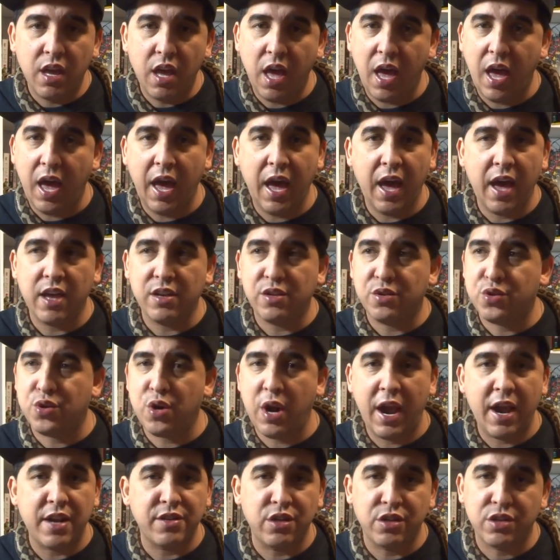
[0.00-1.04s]
at
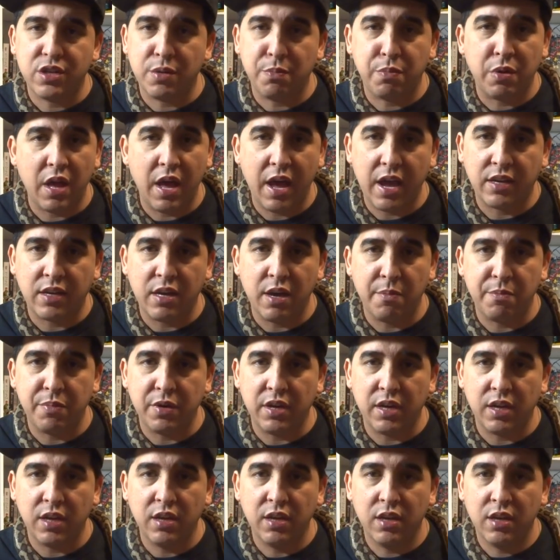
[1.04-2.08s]
Tractor Supply
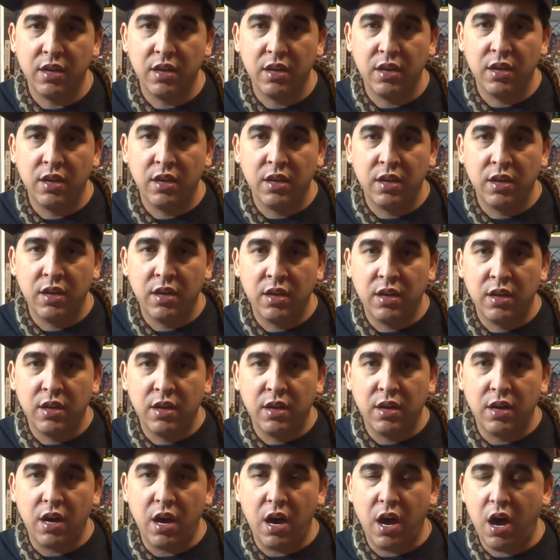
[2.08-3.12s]
Company.
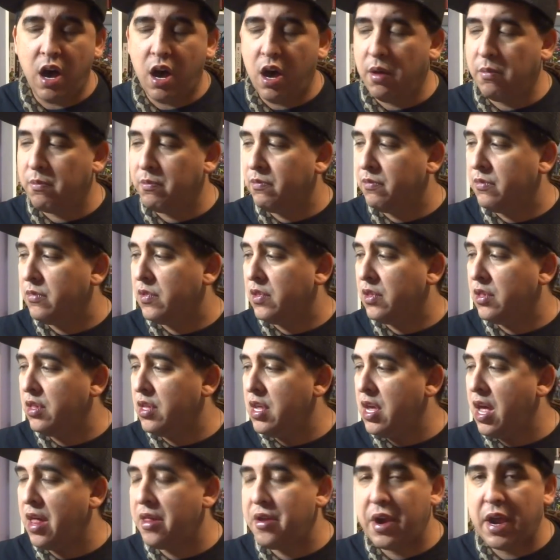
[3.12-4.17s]
Um,
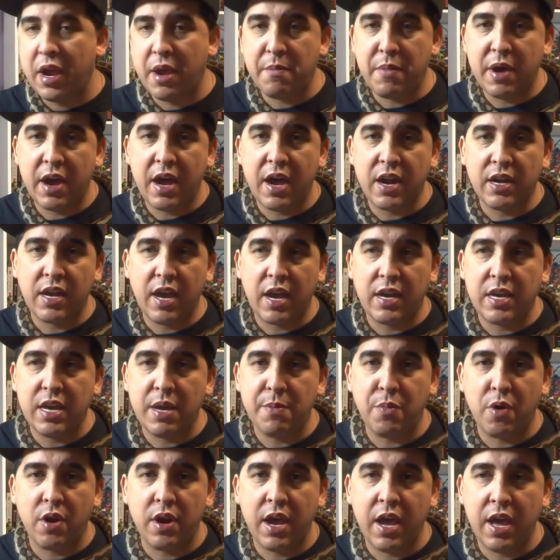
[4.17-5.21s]
the other antibiotic I
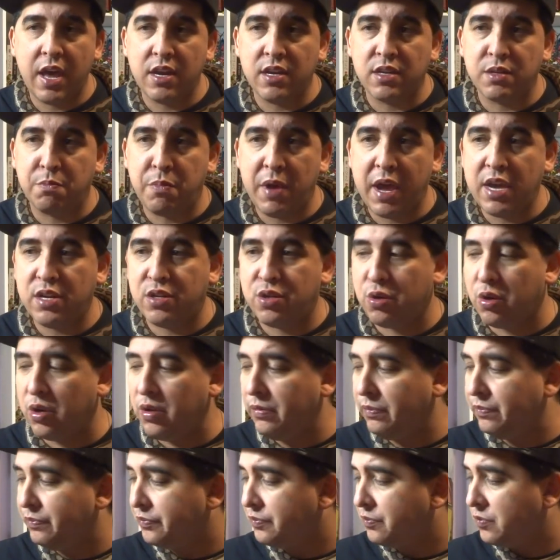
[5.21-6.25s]
keep on hand is
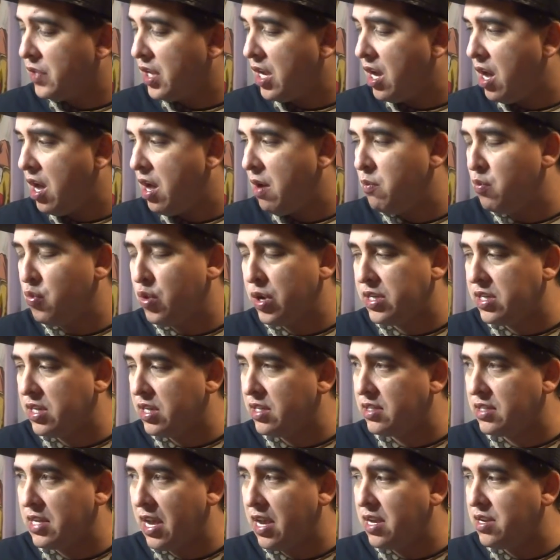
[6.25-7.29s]
Baytril, um, which
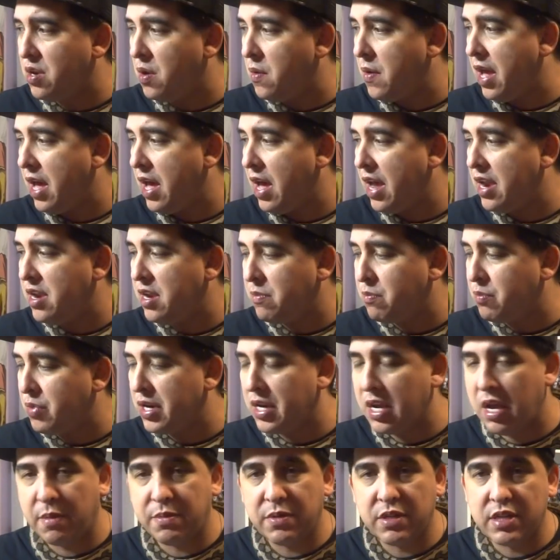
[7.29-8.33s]
is I don't have I didn't
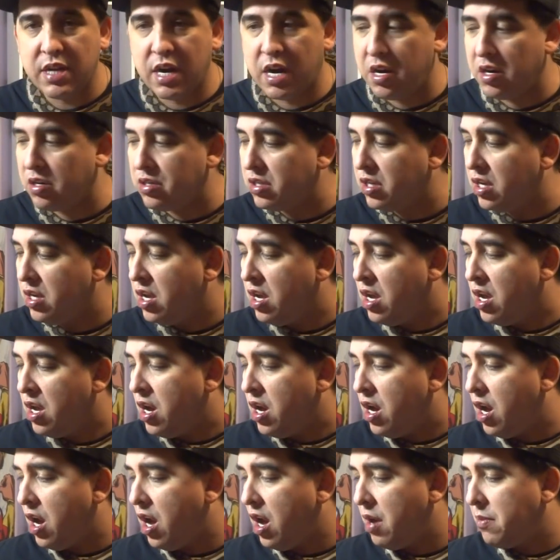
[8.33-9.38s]
bring upstairs.
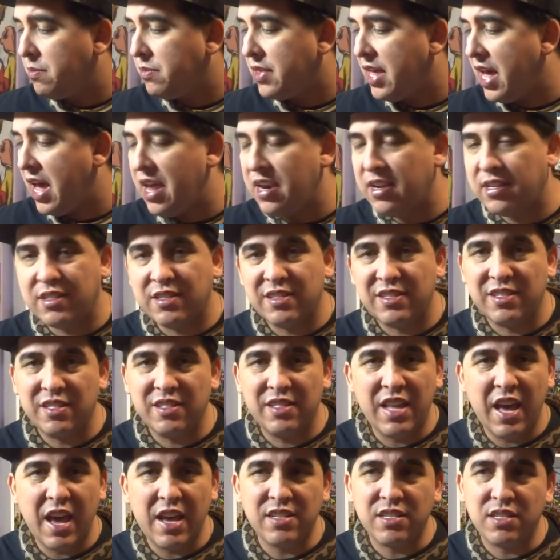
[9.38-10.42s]
Um, that is
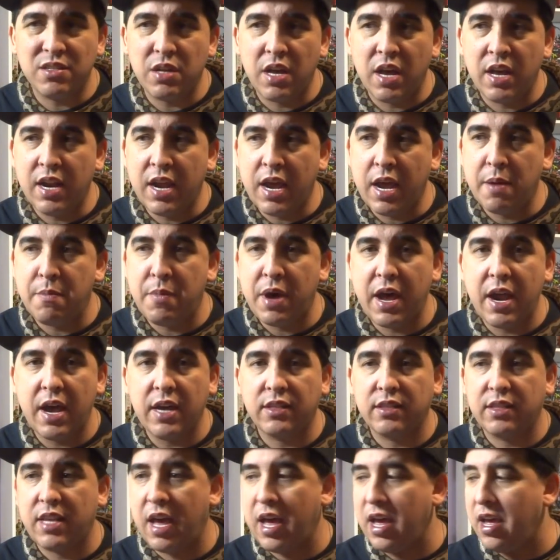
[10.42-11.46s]
that's an
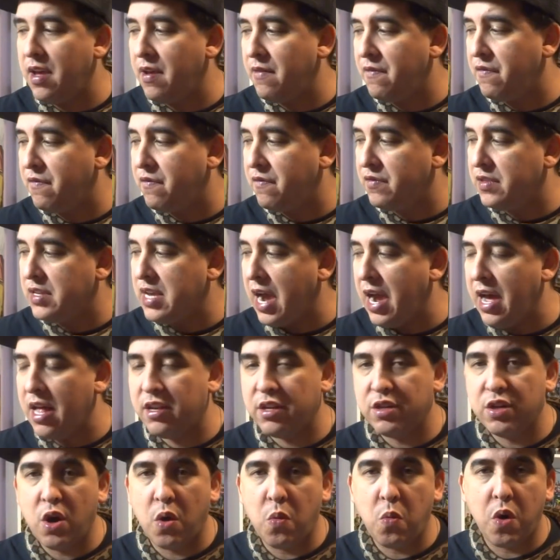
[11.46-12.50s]
antibiotic that if
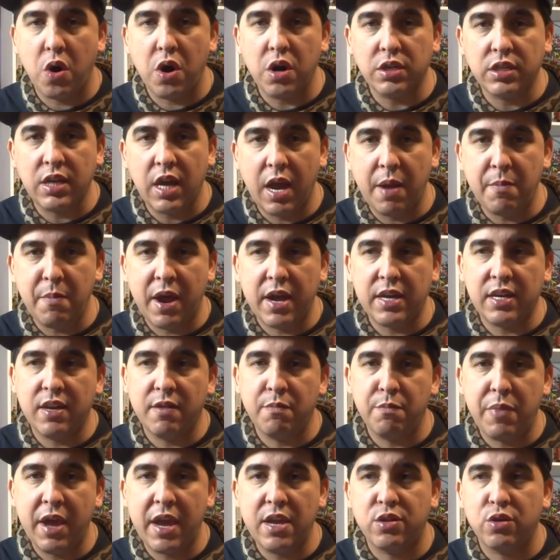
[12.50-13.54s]
Tylan don't work, I might
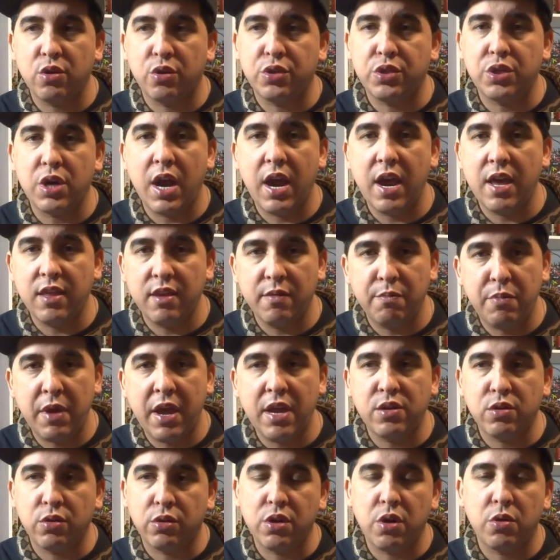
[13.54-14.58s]
give Baytril try, and if
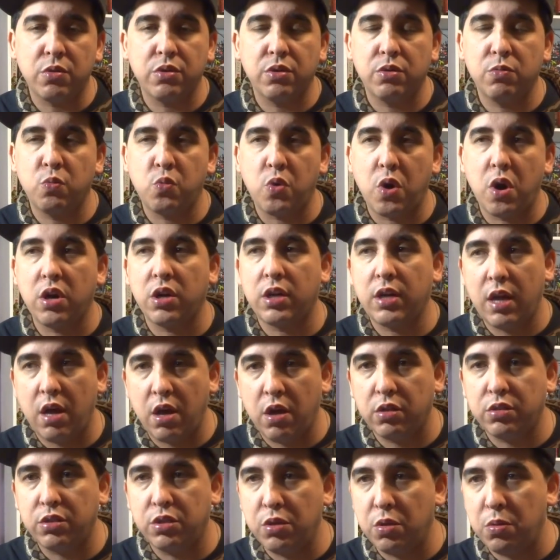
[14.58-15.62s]
Baytril don't work,
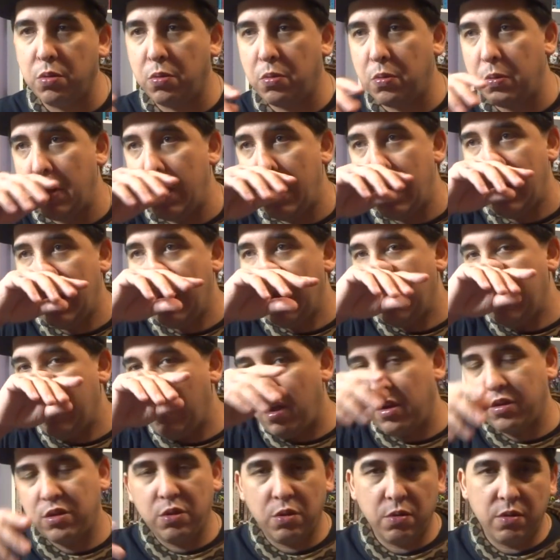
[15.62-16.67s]
I'll do
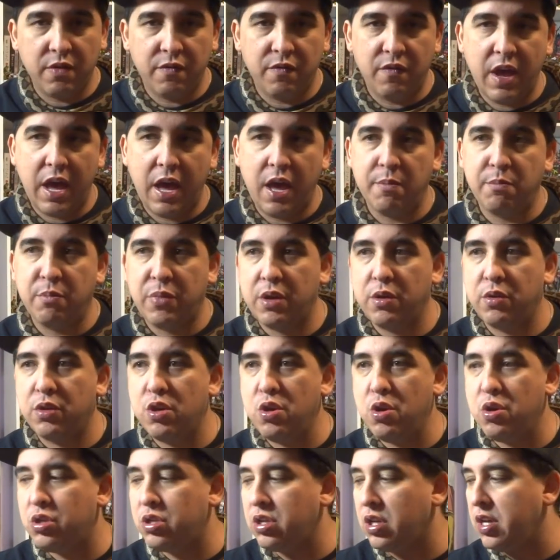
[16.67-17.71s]
I'll do the vet. But
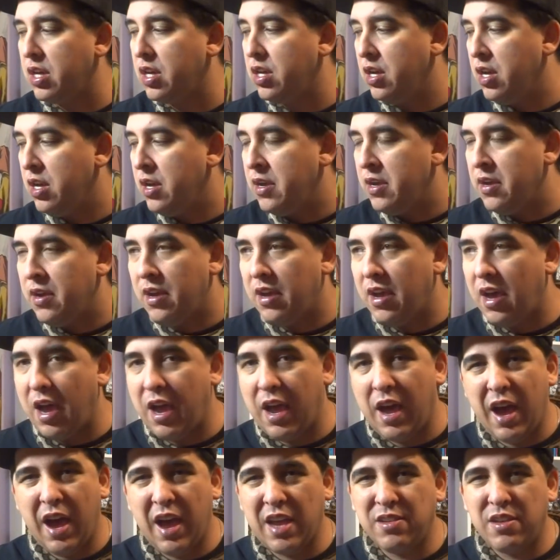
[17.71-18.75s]
usually, I,
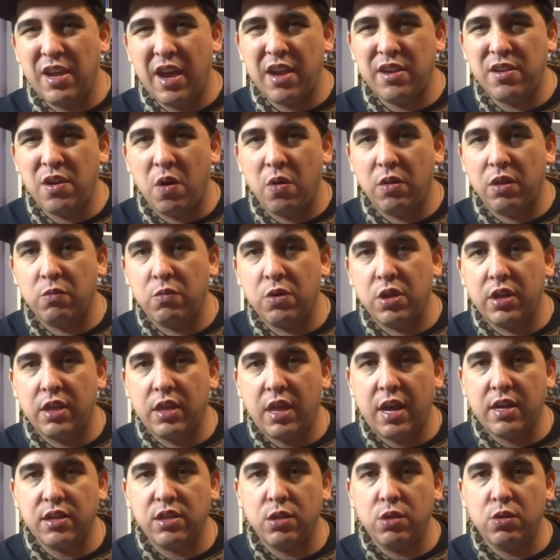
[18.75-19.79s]
I, I don't really
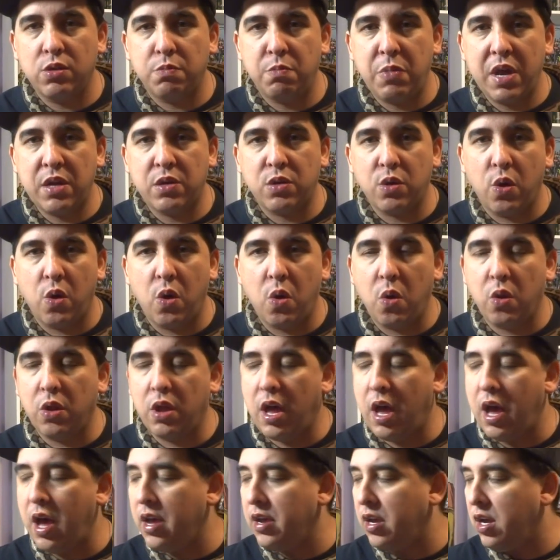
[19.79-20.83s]
like to use Baytril a whole
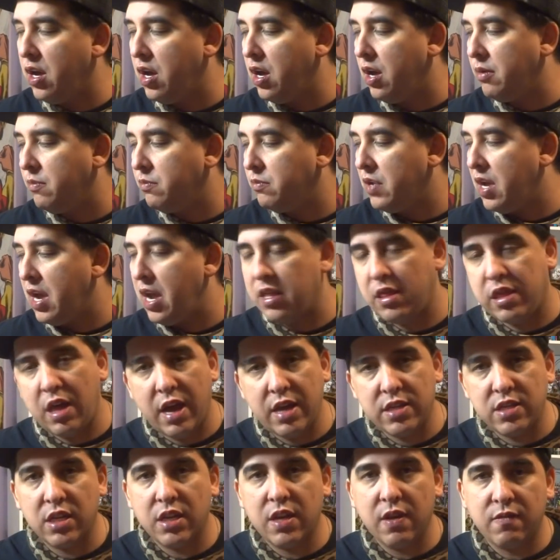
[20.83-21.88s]
lot. Um, I'd
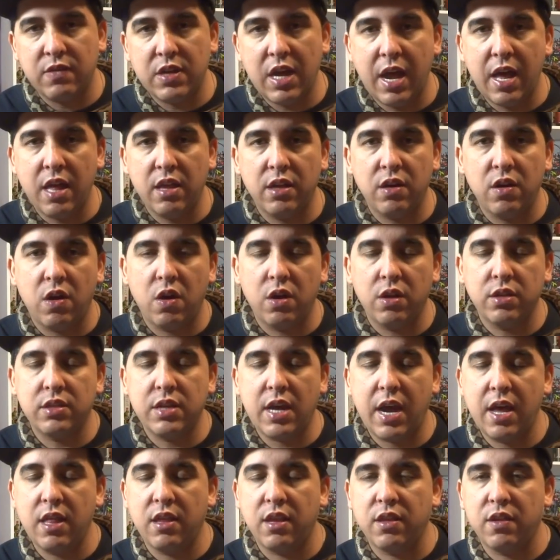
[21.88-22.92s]
like to give Tylan
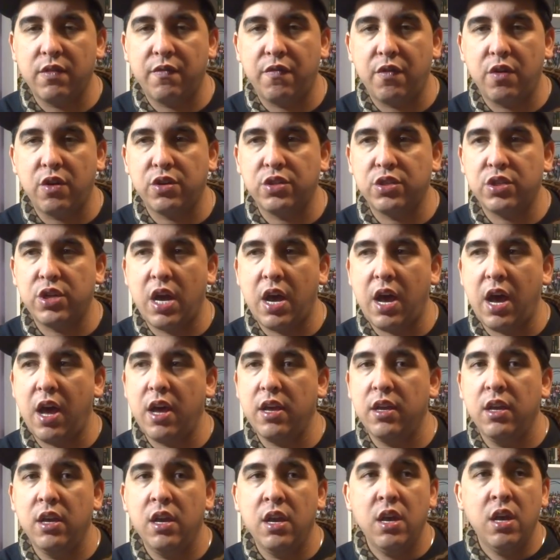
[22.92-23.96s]
Tylan the first
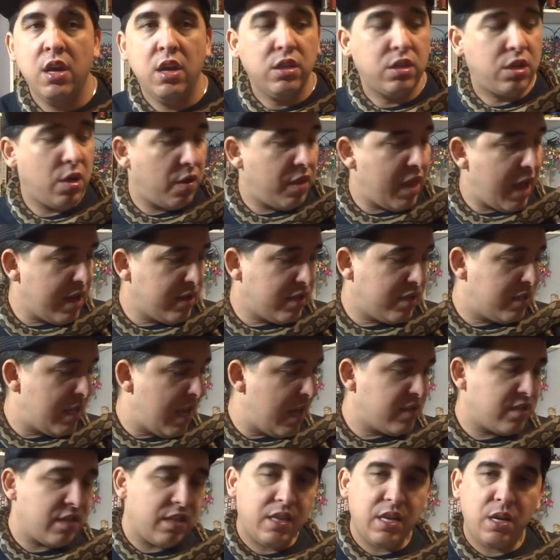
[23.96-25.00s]
shot. So that's
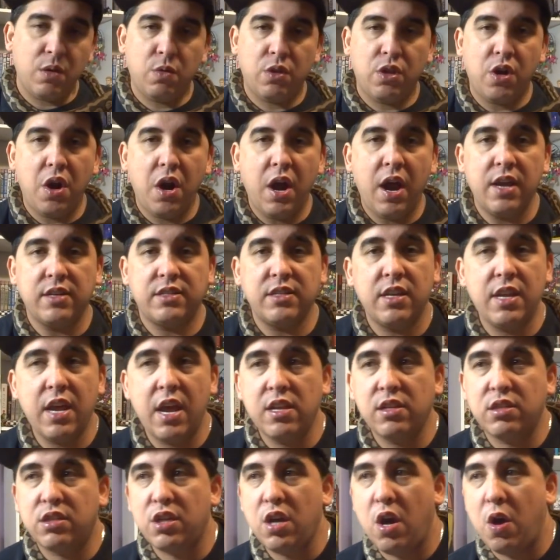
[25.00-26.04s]
that's the thing with RIs, and
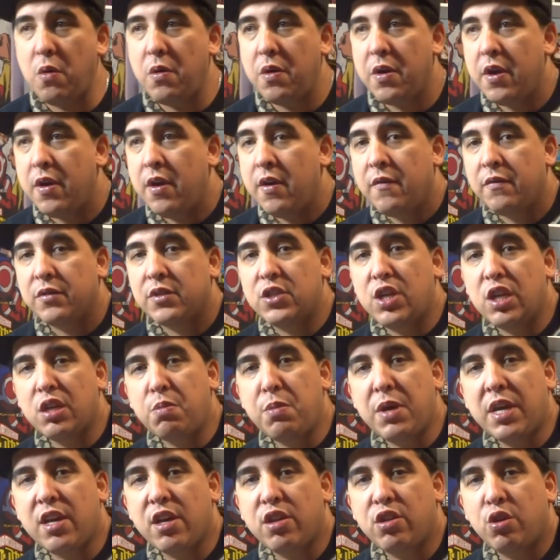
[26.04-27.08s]
and so just
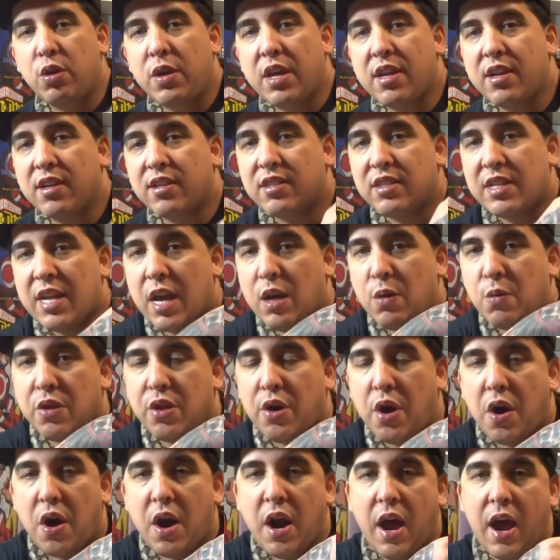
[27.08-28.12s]
because you get a snake with
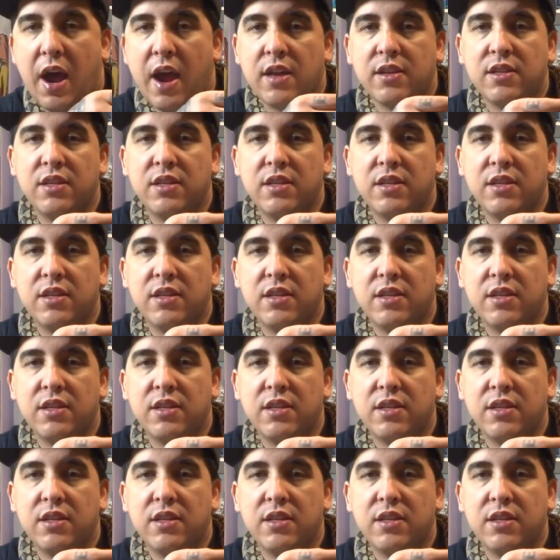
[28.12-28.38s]
RI